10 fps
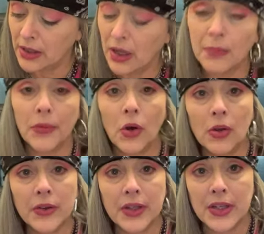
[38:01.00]
up.
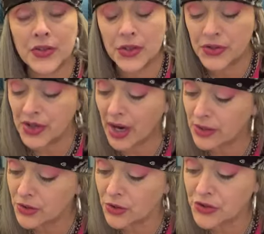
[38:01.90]
All of these
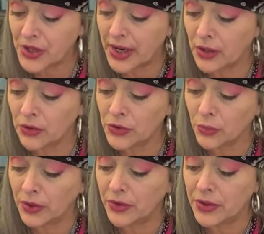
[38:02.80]
disaster cycles
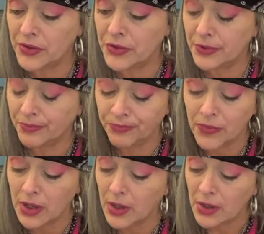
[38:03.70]
with the
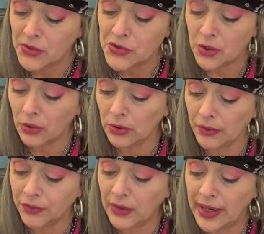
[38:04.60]
solar
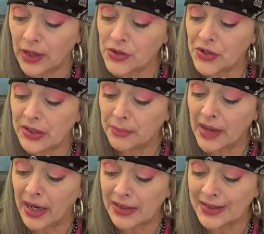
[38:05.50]
flares and the
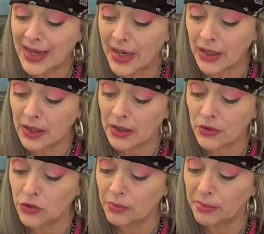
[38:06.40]
magnetic
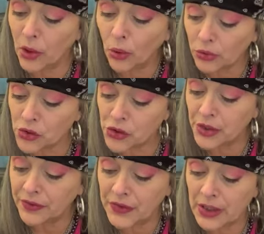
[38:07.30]
pole
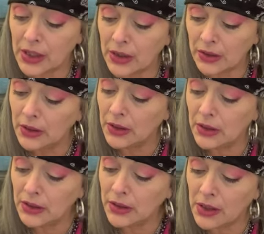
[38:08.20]
shifting.
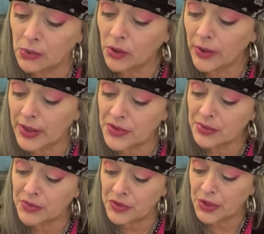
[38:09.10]
You know, we're in
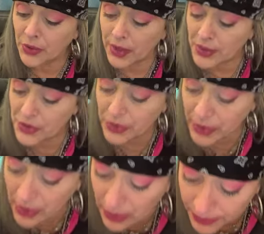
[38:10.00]
some
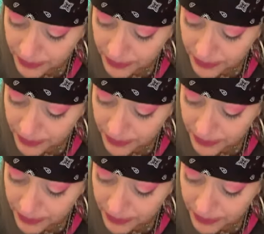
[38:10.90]
seriously